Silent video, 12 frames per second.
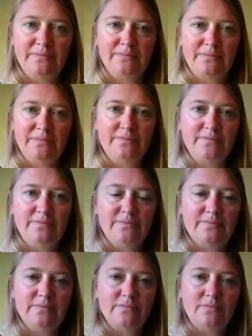
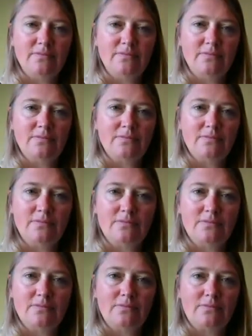
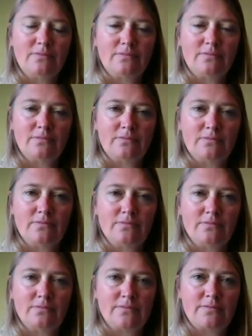
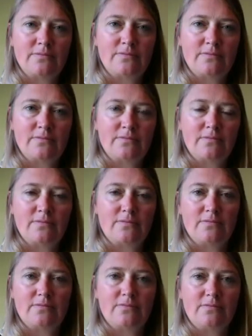
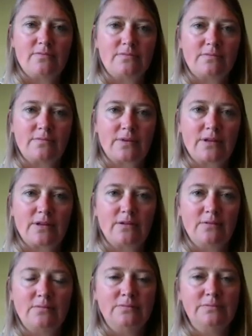
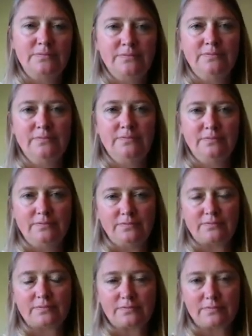
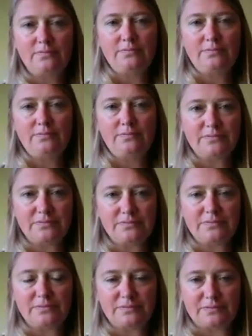
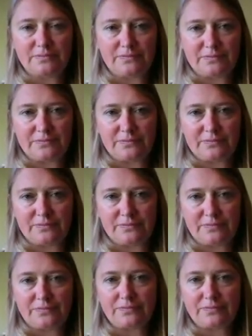This person isn't speaking.